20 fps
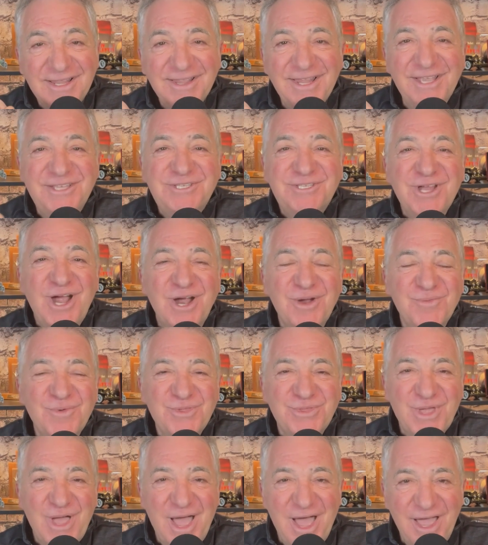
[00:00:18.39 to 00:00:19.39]
Let's start
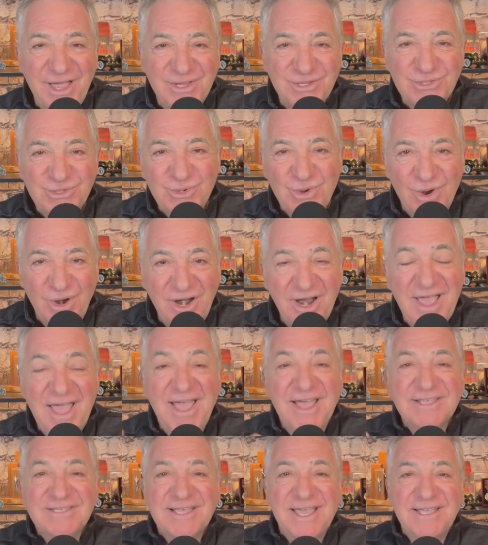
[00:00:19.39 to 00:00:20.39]
with the highest score.
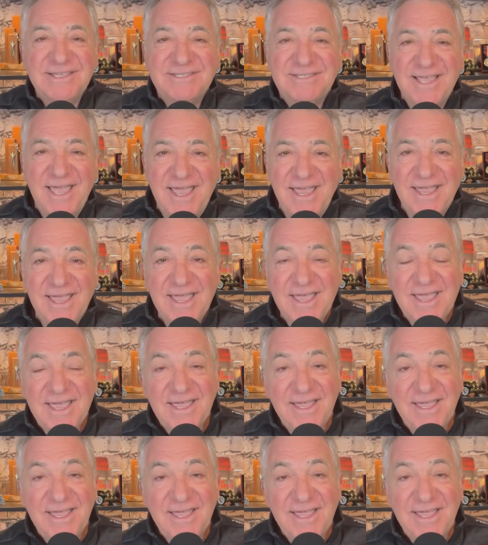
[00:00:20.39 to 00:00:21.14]
As I say,